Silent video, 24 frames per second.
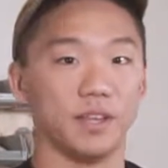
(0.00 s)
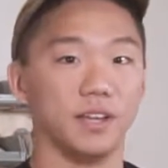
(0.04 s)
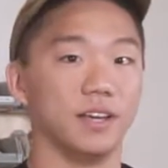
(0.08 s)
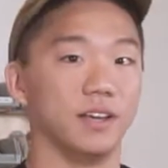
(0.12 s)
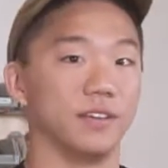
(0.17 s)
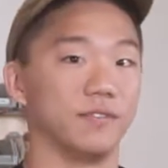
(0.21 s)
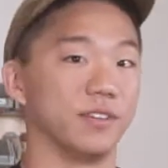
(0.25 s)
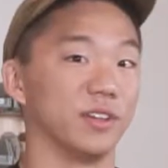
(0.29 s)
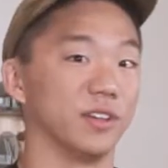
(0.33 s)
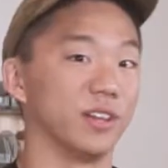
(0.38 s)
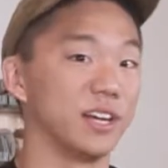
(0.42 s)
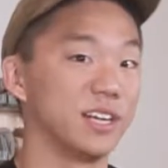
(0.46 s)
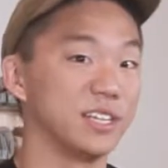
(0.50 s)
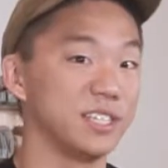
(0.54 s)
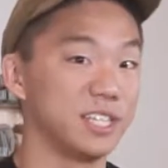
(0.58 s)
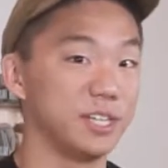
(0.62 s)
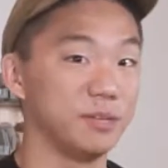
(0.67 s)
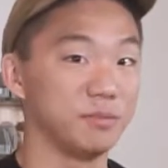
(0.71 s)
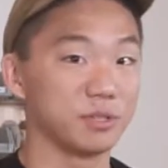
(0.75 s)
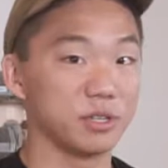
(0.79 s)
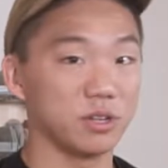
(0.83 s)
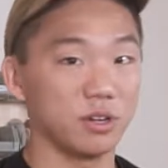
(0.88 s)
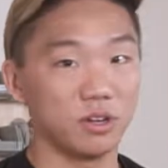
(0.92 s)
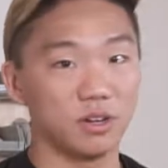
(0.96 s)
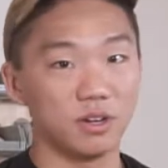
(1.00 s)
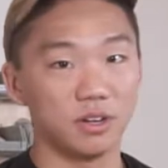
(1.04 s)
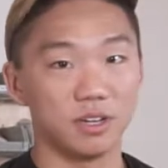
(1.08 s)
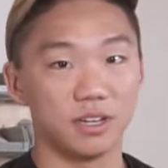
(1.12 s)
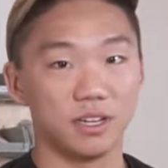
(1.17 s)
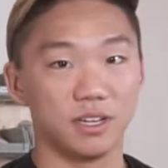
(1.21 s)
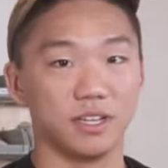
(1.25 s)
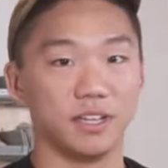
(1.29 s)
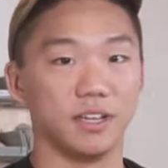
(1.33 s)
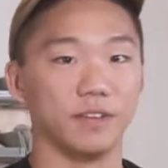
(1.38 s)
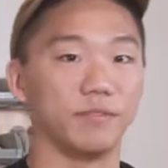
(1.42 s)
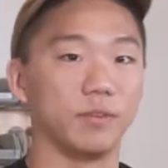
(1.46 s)
If the line seems long,
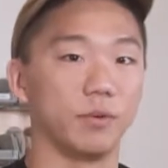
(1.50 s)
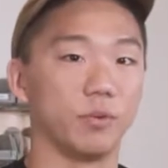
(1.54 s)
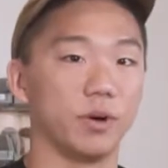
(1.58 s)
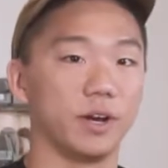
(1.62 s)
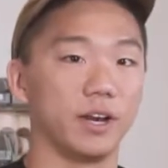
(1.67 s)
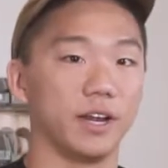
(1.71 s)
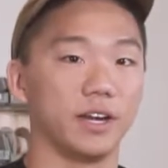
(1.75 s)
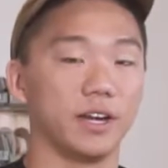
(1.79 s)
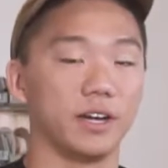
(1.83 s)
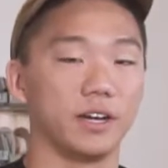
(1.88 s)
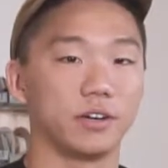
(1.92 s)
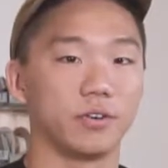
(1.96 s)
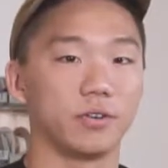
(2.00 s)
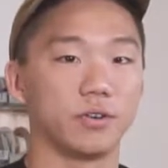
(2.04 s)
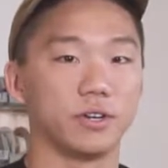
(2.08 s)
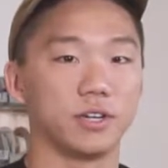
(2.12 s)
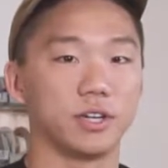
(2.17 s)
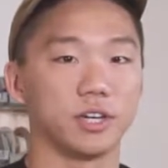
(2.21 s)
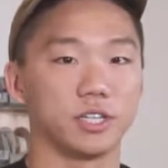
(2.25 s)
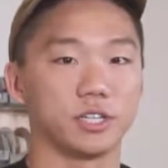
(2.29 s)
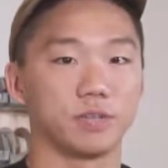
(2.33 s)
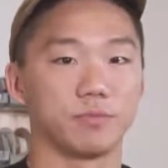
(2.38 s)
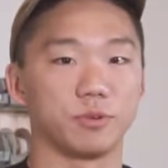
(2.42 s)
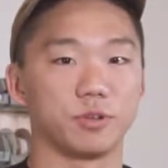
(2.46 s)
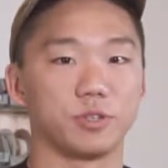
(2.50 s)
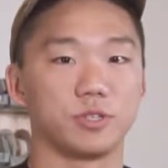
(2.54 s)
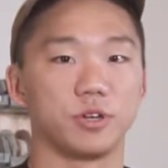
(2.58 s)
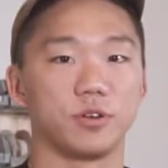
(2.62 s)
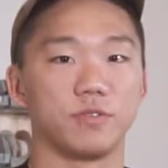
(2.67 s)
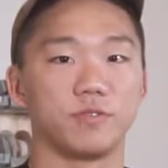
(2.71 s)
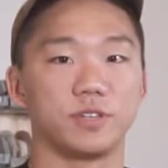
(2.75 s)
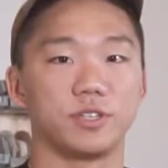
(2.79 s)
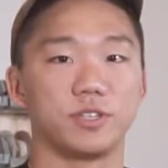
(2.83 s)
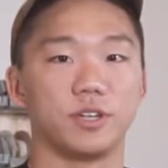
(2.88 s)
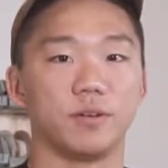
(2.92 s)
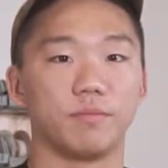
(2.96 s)
give the 1-800 customer
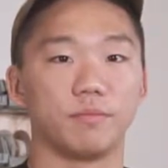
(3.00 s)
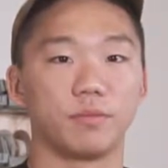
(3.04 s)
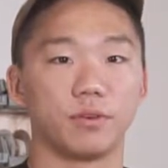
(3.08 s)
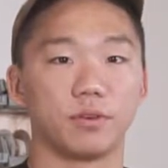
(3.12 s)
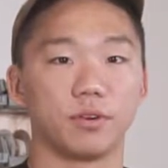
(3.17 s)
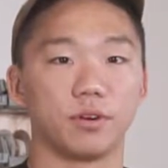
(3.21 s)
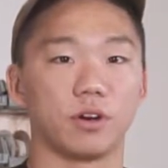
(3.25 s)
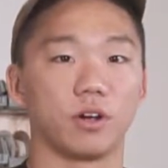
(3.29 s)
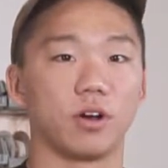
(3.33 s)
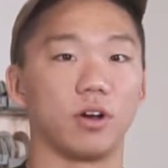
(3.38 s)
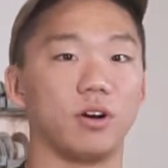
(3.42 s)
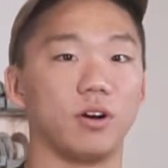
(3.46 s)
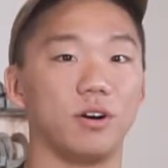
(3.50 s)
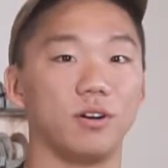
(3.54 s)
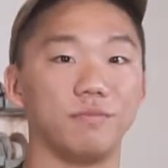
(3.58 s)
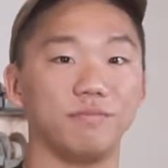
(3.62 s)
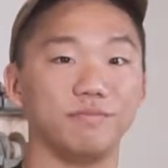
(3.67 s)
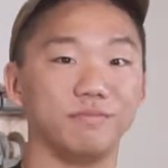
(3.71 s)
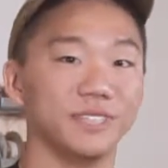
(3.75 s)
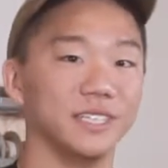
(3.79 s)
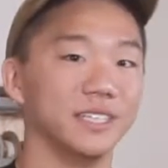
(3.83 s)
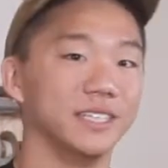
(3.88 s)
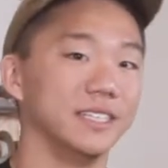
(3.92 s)
service number a call.